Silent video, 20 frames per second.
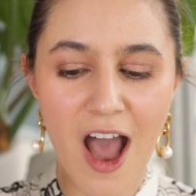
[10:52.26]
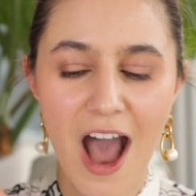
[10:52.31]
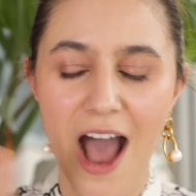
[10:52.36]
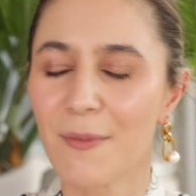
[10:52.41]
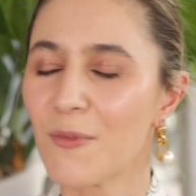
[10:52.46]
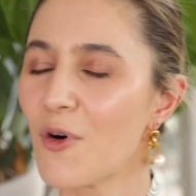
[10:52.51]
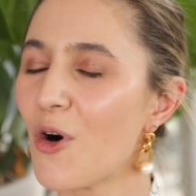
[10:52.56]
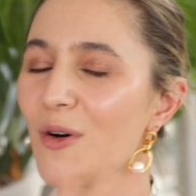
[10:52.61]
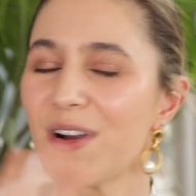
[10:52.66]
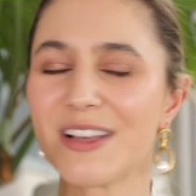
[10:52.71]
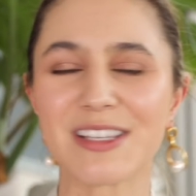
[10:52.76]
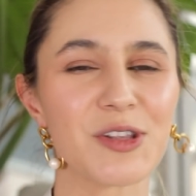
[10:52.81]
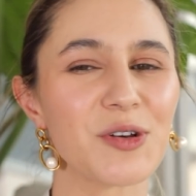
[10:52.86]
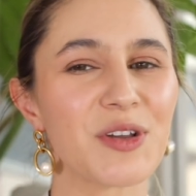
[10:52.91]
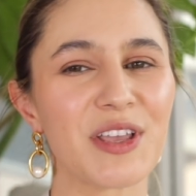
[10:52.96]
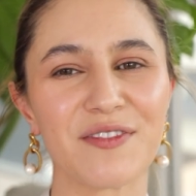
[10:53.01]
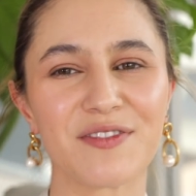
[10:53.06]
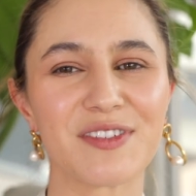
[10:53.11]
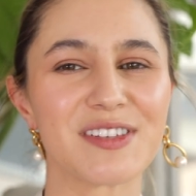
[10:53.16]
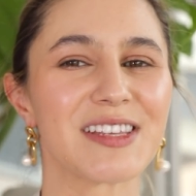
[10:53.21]
I'm always
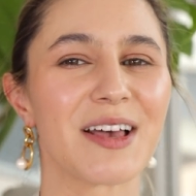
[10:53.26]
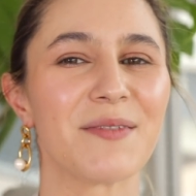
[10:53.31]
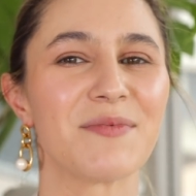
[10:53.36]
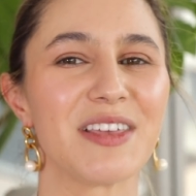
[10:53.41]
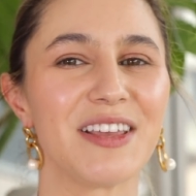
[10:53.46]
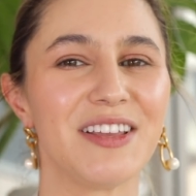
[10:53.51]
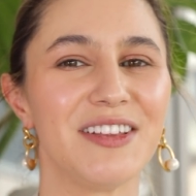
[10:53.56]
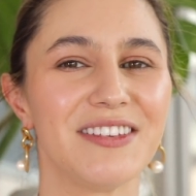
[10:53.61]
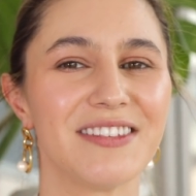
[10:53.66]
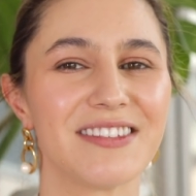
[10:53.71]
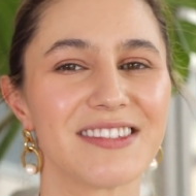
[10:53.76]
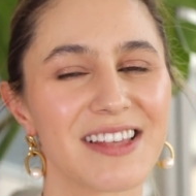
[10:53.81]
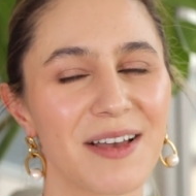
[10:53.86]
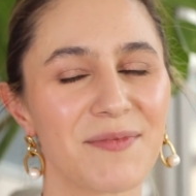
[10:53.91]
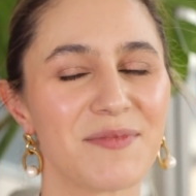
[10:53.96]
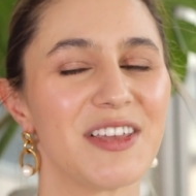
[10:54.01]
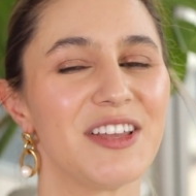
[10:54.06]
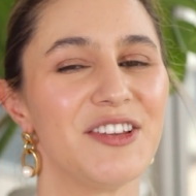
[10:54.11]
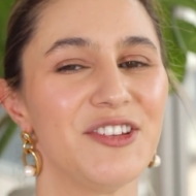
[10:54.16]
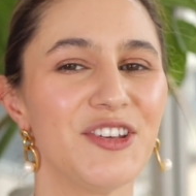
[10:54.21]
looking for something
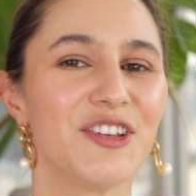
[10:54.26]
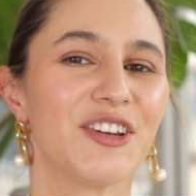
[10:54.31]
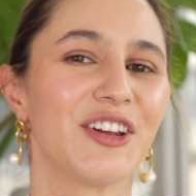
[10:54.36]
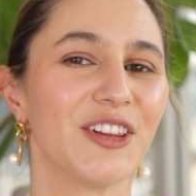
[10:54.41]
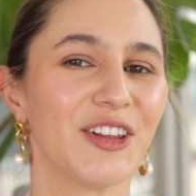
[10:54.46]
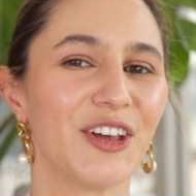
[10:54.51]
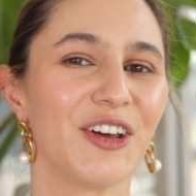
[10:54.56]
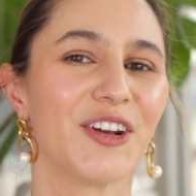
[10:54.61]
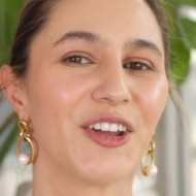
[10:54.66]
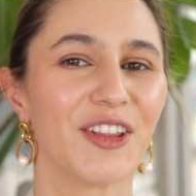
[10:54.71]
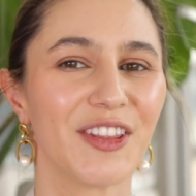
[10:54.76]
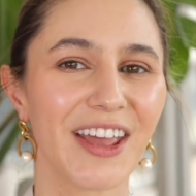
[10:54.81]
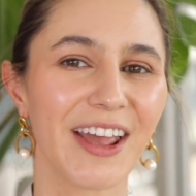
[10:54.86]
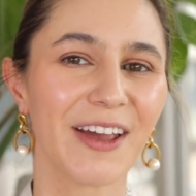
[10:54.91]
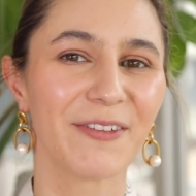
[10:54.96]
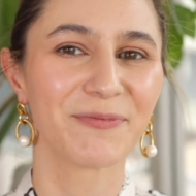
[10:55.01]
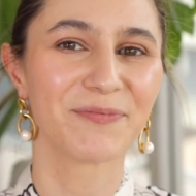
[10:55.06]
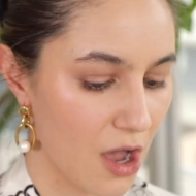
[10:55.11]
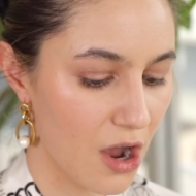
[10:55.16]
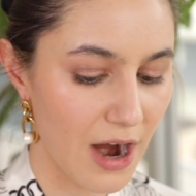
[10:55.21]
something new to learn on
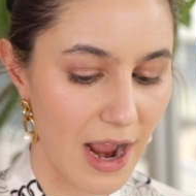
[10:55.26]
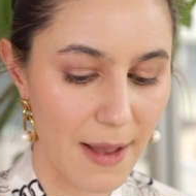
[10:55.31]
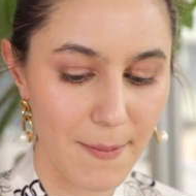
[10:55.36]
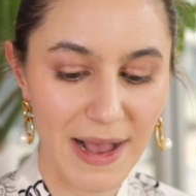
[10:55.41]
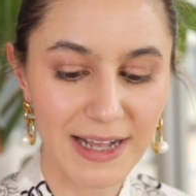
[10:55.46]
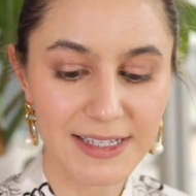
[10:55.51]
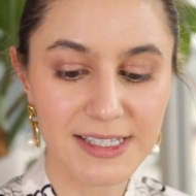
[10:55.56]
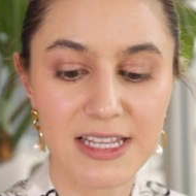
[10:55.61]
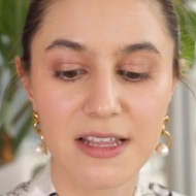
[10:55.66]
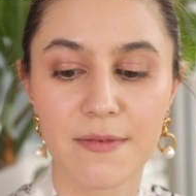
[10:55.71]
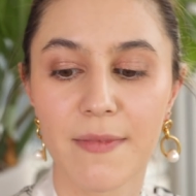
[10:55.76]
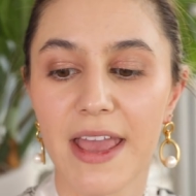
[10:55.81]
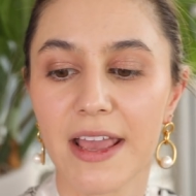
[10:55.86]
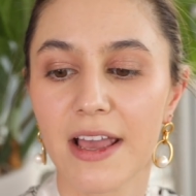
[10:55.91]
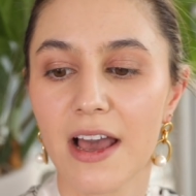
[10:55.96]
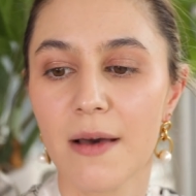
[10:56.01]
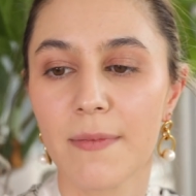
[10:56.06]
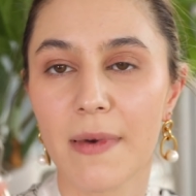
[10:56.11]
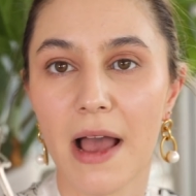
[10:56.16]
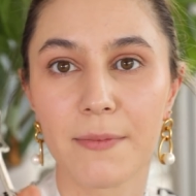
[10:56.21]
there. All right, back to the
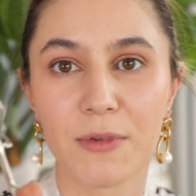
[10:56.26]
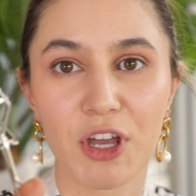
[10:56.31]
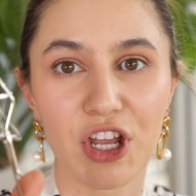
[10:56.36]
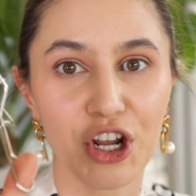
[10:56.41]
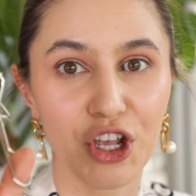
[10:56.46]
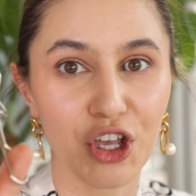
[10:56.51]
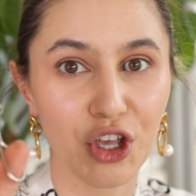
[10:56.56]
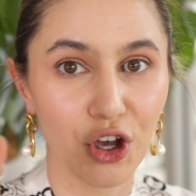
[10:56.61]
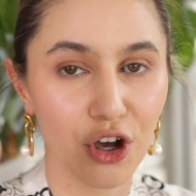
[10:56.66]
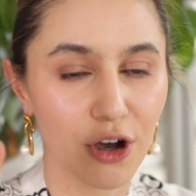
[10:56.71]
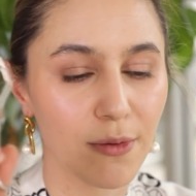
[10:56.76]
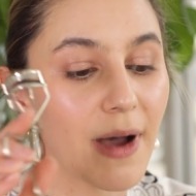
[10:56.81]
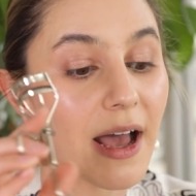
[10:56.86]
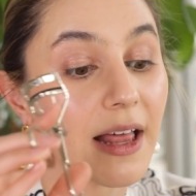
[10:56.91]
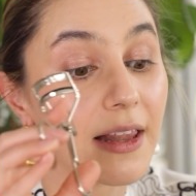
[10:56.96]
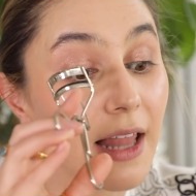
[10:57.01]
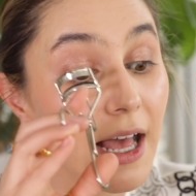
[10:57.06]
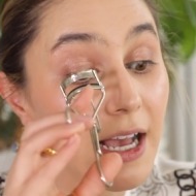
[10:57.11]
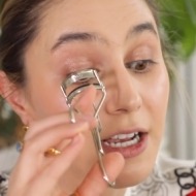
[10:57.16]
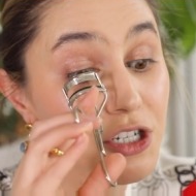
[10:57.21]
makeup. I'm gonna curl my
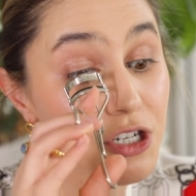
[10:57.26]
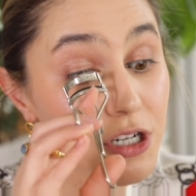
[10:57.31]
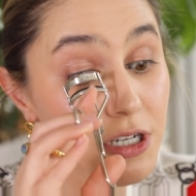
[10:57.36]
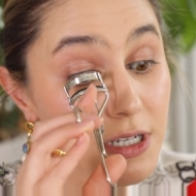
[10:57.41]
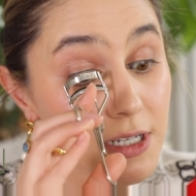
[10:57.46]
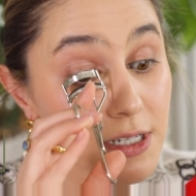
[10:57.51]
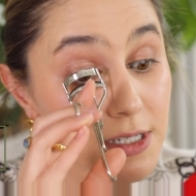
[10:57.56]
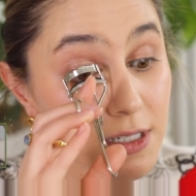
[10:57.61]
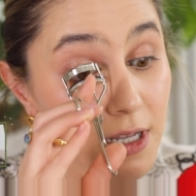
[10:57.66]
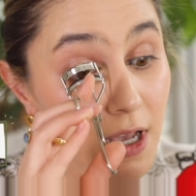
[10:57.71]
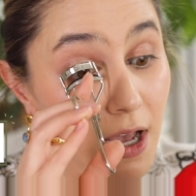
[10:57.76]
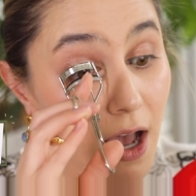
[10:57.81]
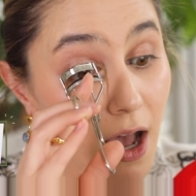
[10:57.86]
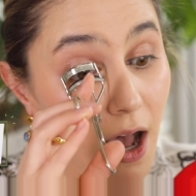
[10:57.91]
lashes.